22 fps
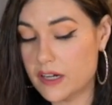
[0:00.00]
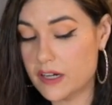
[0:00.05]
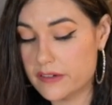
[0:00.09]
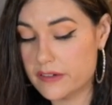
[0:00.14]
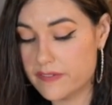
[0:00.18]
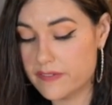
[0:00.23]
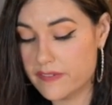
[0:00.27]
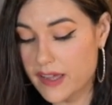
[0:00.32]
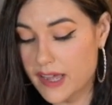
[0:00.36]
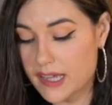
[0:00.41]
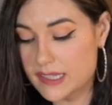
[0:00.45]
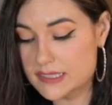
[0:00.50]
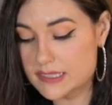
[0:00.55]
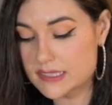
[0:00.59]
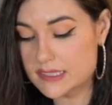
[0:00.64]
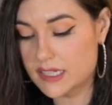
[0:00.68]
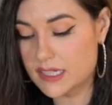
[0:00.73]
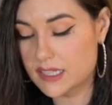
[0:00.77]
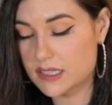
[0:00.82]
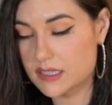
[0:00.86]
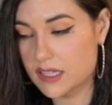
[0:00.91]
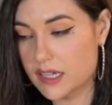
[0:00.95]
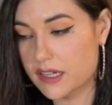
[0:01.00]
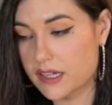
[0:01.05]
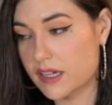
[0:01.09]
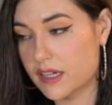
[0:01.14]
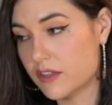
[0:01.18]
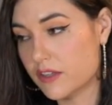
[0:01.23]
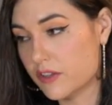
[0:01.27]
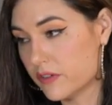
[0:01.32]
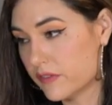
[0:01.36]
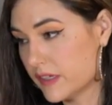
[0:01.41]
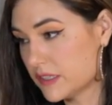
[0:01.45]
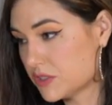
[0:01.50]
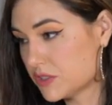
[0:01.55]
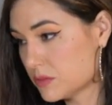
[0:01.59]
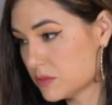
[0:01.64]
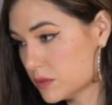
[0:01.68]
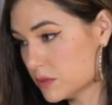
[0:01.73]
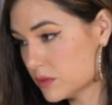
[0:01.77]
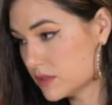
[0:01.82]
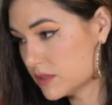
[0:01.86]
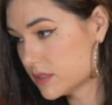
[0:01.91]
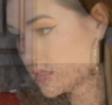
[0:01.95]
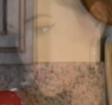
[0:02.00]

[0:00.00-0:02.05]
fast, unlike other vegetables.